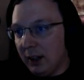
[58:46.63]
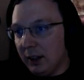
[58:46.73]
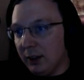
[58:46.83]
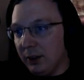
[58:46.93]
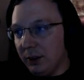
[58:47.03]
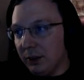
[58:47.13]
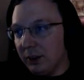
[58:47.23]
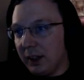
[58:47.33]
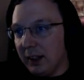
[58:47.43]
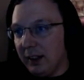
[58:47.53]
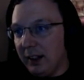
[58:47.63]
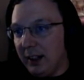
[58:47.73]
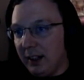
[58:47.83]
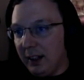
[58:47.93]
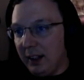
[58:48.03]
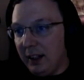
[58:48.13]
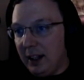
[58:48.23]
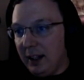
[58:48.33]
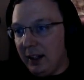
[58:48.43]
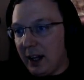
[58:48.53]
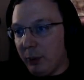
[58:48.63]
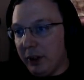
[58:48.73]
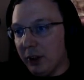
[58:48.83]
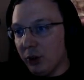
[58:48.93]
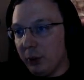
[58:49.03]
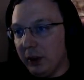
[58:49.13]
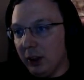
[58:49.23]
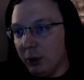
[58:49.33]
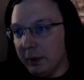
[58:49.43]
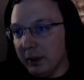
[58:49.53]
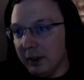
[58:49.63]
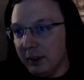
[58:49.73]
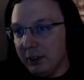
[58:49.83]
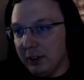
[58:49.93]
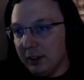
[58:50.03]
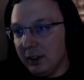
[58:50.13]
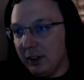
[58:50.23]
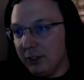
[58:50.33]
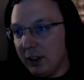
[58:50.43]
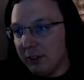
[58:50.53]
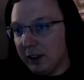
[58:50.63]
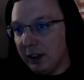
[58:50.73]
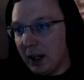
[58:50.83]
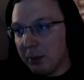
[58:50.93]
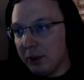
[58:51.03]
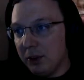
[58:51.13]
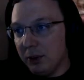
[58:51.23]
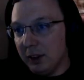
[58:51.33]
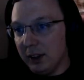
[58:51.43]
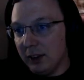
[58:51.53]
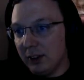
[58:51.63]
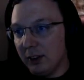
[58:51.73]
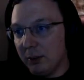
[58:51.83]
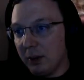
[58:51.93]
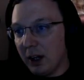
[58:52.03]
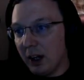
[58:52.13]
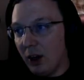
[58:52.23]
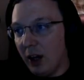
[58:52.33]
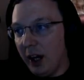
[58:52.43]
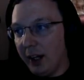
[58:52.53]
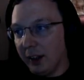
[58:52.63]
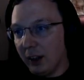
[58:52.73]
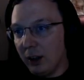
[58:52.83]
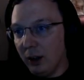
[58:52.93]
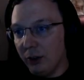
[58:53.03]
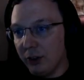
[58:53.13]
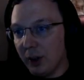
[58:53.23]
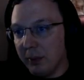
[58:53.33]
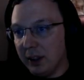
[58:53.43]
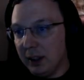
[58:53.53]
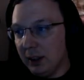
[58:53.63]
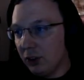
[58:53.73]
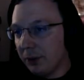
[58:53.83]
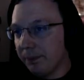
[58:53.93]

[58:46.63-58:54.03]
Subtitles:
Oh, got a lot of windows will open if given the opportunity, so I'm going to go ahead and close some of these.